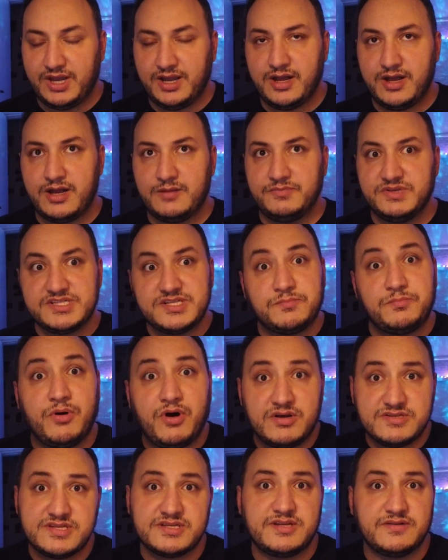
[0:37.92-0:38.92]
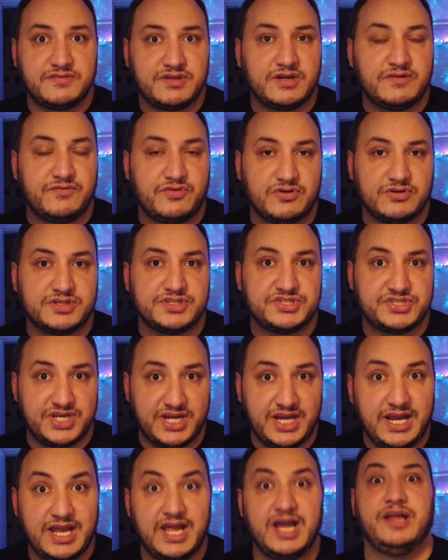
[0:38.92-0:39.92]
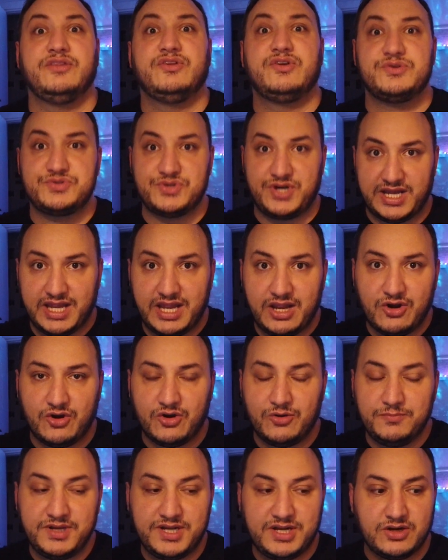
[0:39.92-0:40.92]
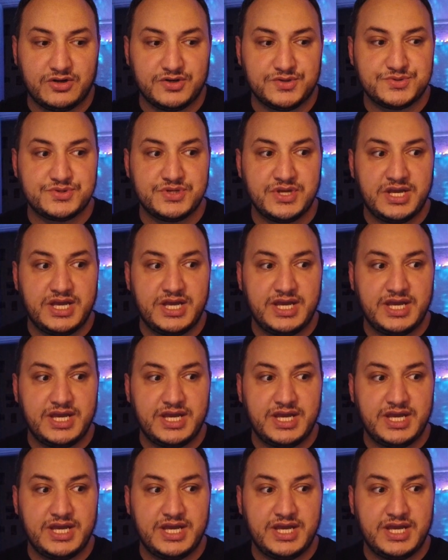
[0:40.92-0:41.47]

It's a positive thing for the Czechia and also Aiko because